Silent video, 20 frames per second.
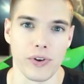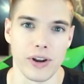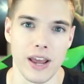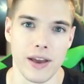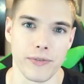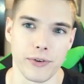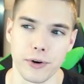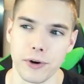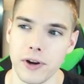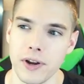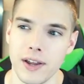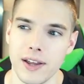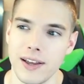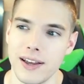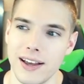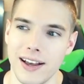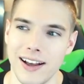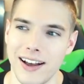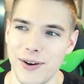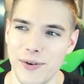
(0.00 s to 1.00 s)
whatever.
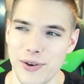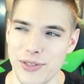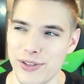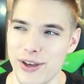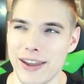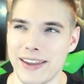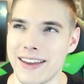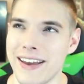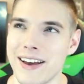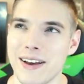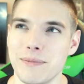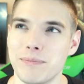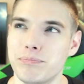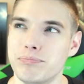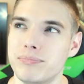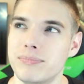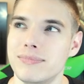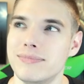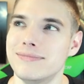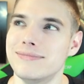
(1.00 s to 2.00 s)
With like a,
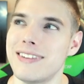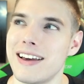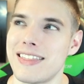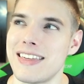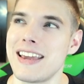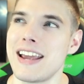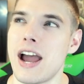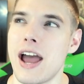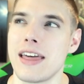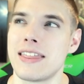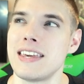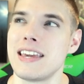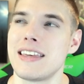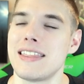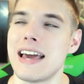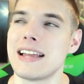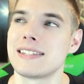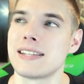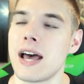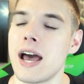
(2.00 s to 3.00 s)
I think at
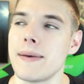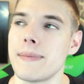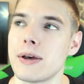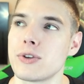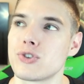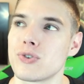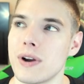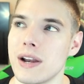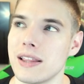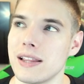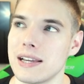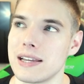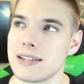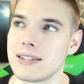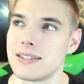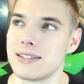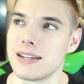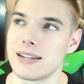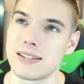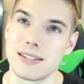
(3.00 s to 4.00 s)
that time I was running like a
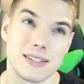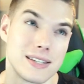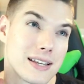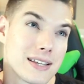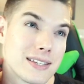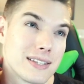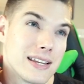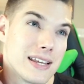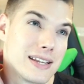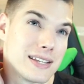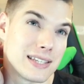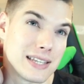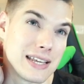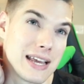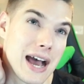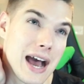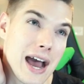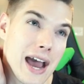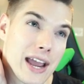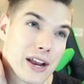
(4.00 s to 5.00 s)
660 Ti
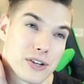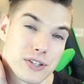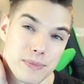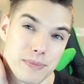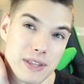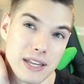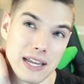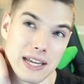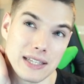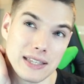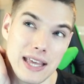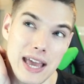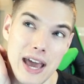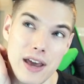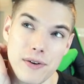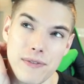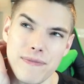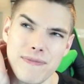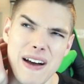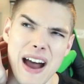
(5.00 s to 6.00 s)
or something like
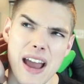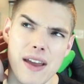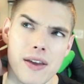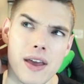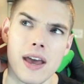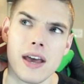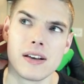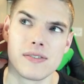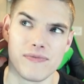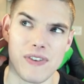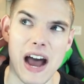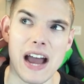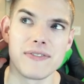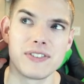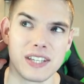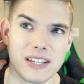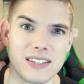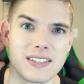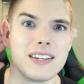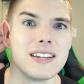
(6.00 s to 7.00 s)
that, or
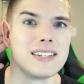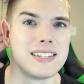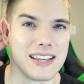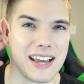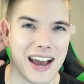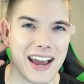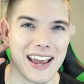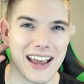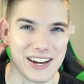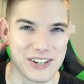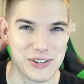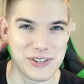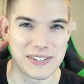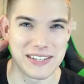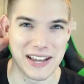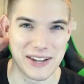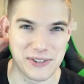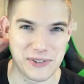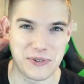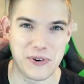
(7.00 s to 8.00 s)
560 Ti actually
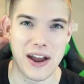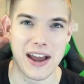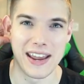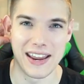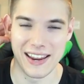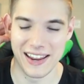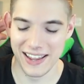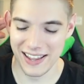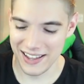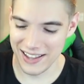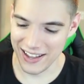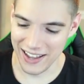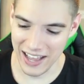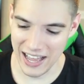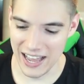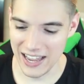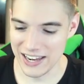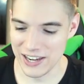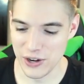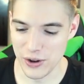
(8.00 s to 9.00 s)
sounds right.
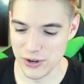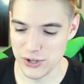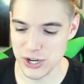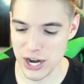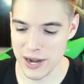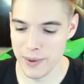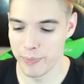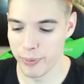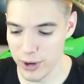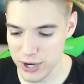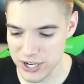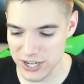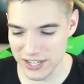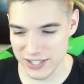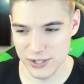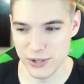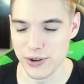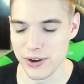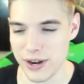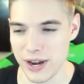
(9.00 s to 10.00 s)
You know, I'm trying to push it
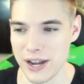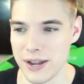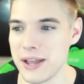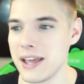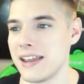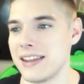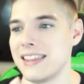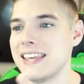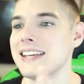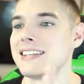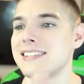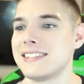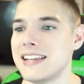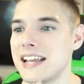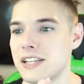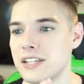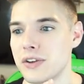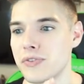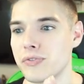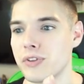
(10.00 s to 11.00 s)
to the
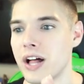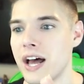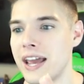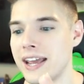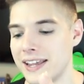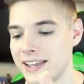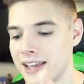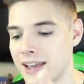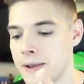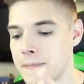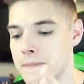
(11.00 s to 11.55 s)
extent of like